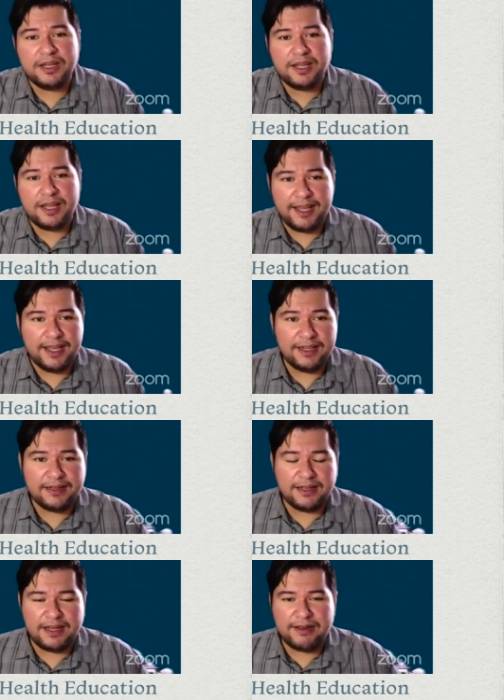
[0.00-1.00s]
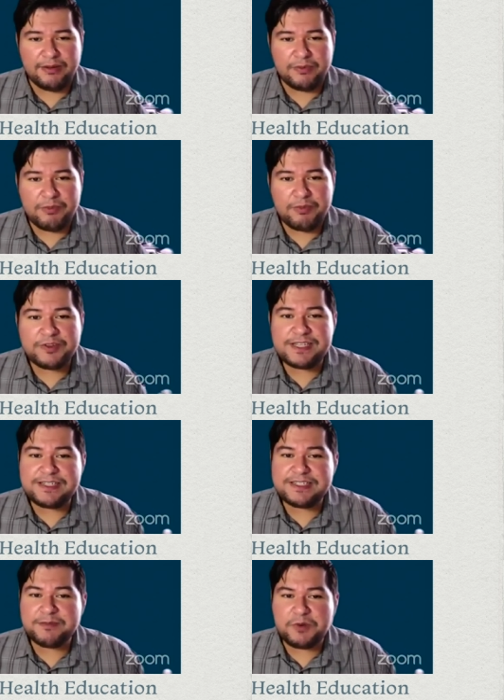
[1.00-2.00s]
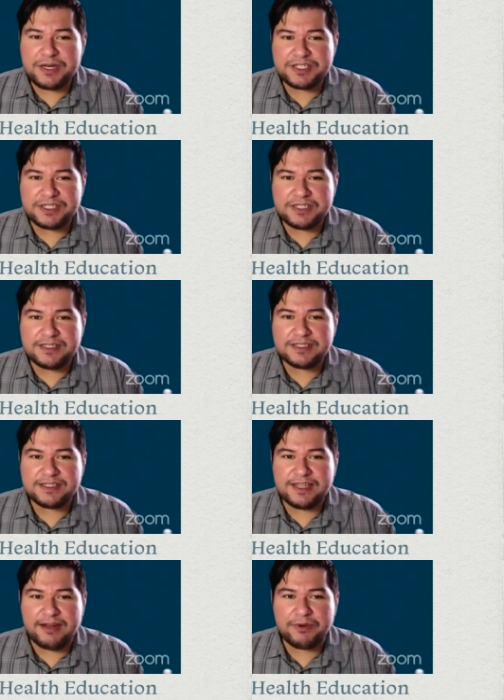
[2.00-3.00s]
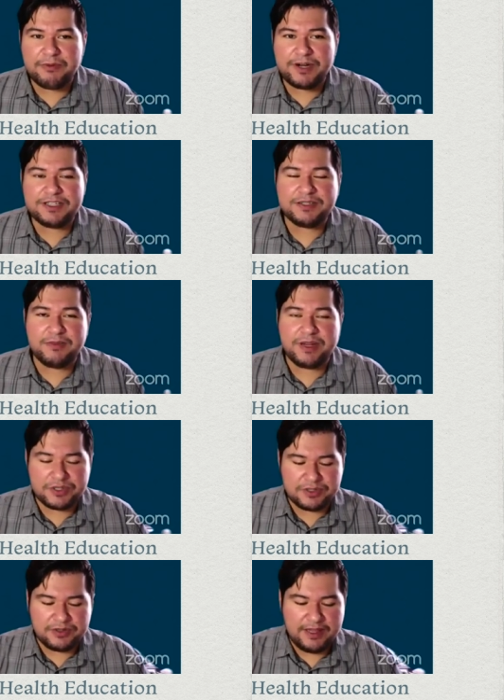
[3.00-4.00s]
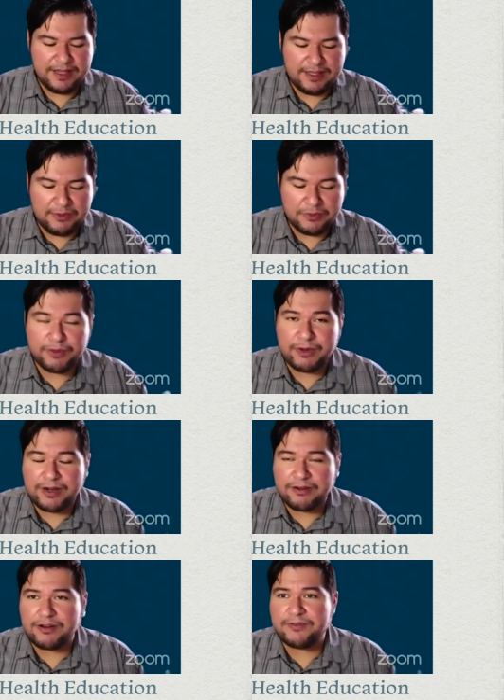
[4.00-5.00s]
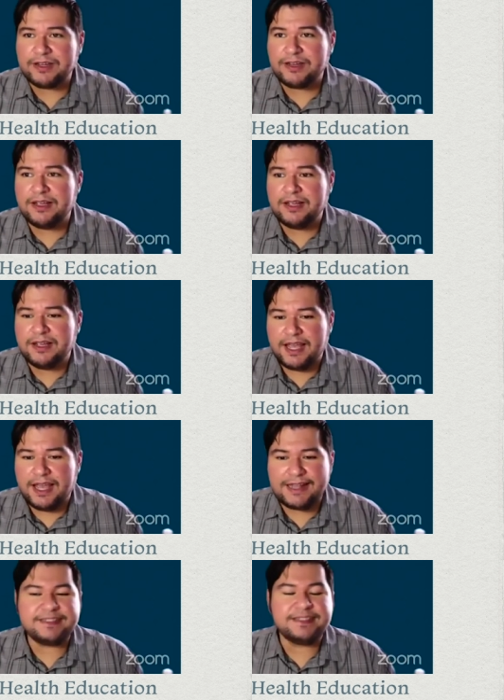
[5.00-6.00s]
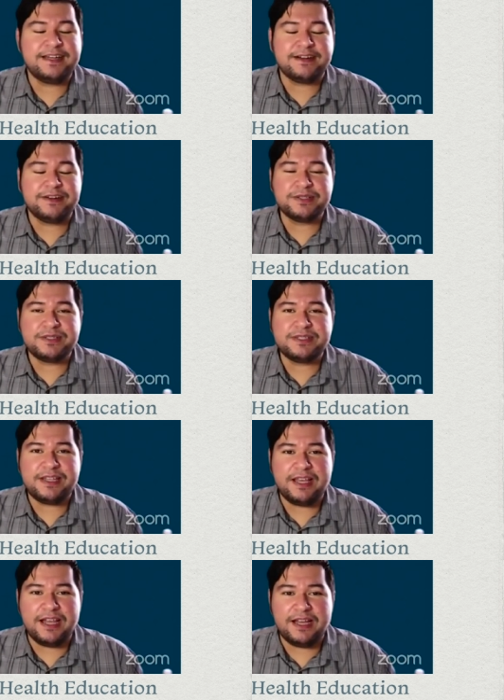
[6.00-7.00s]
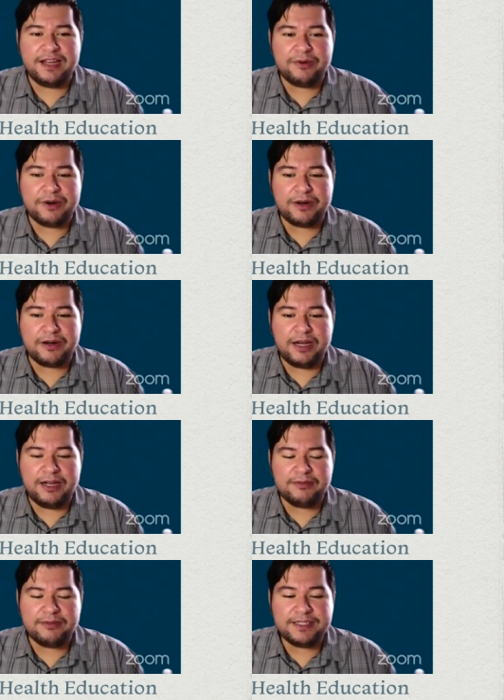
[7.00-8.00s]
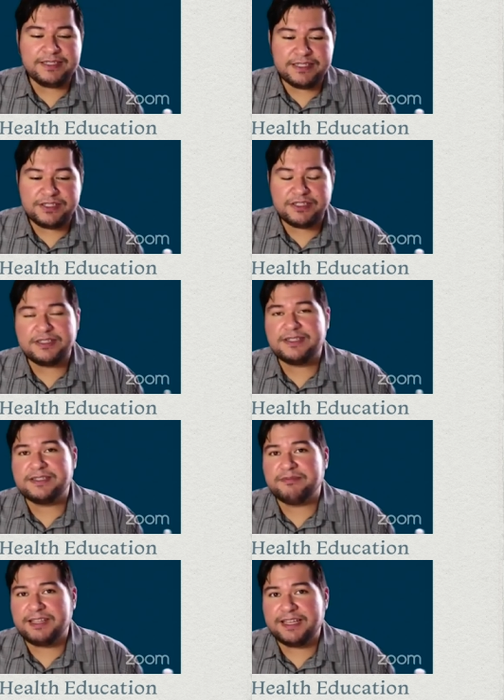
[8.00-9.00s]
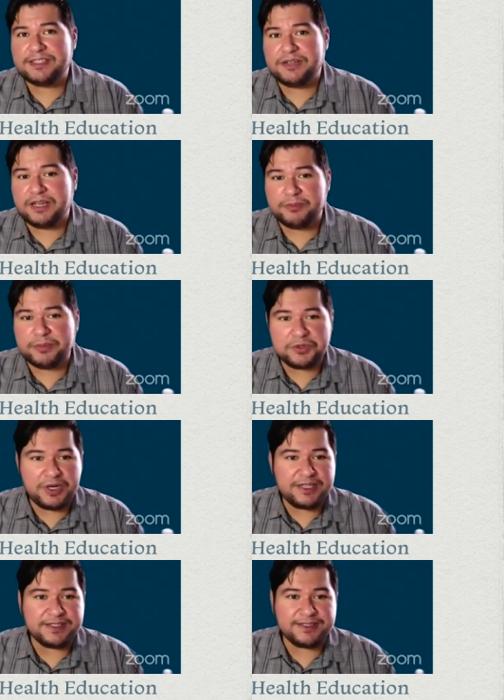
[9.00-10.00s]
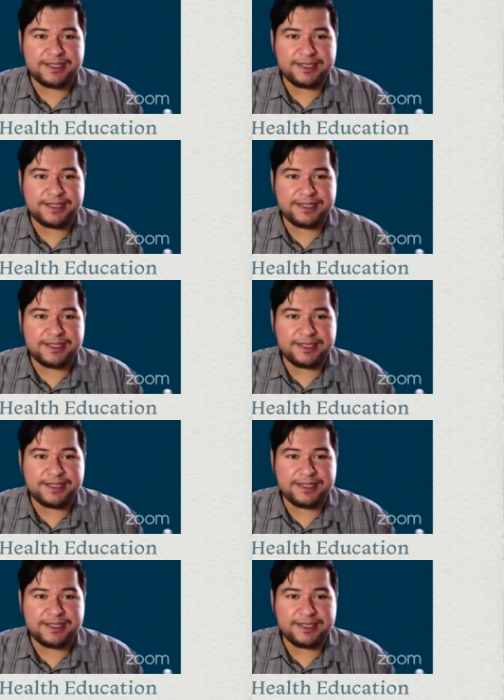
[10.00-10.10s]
And uh, we presented some questions that we wanted to make sure that they were aware of and had scenarios or contingencies in place to help address.